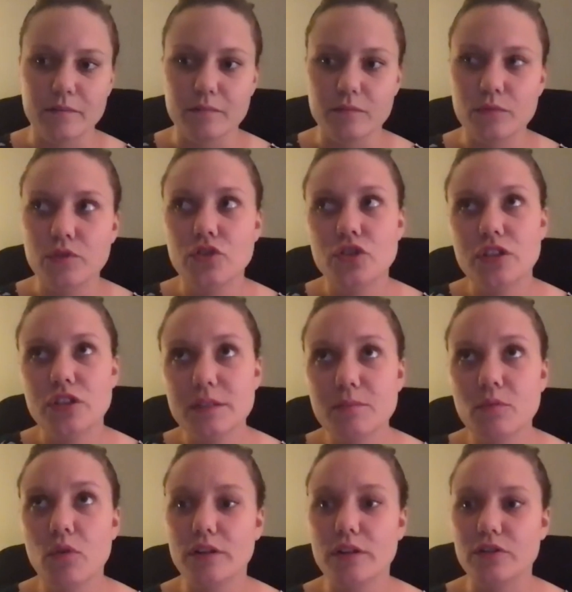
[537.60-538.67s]
She's
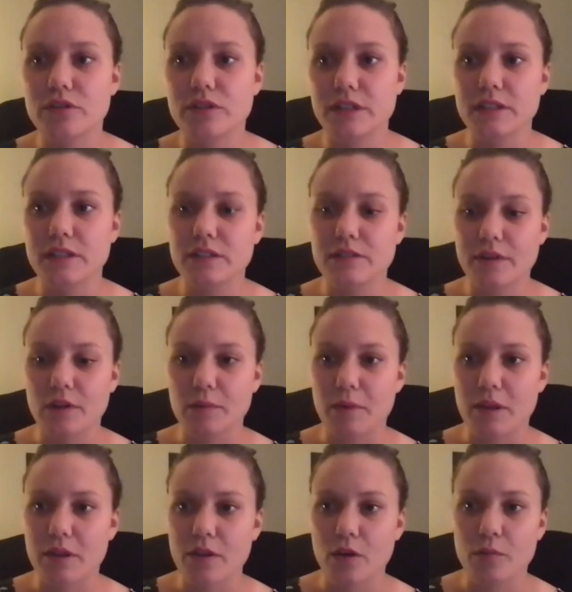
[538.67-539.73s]
more interested in
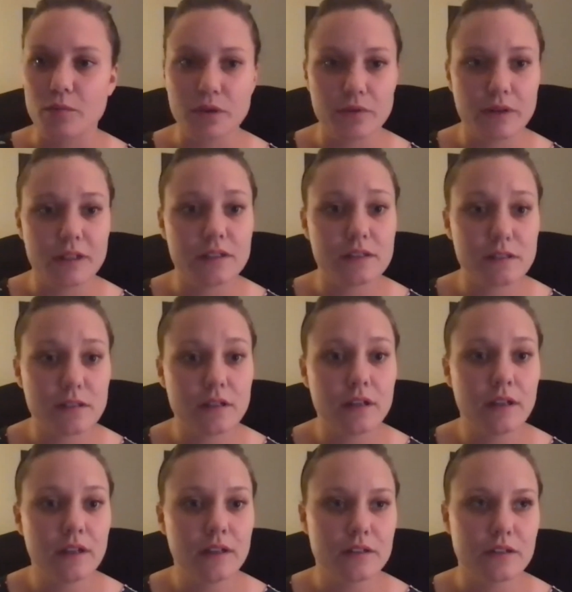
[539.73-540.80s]
developing therapeutics,
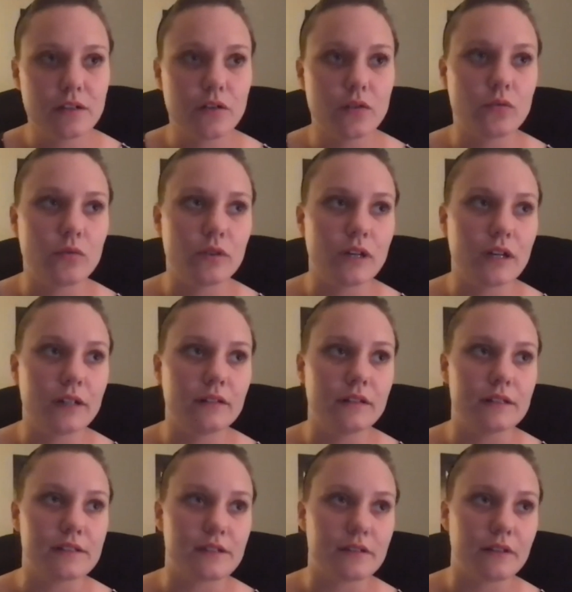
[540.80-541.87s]
so we're not
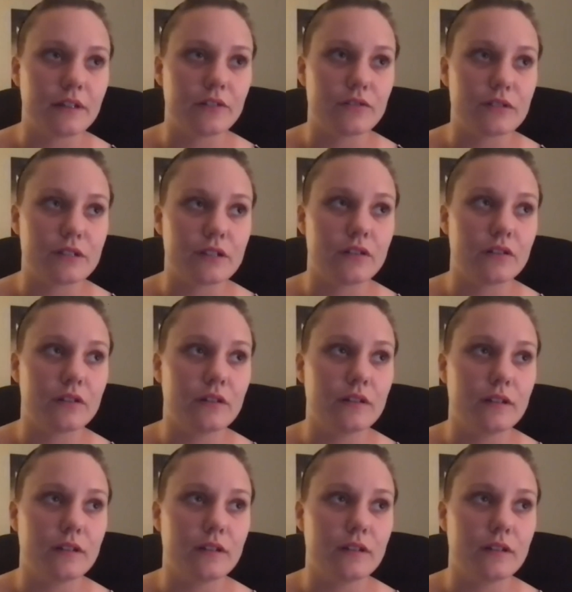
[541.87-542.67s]
necessarily interested in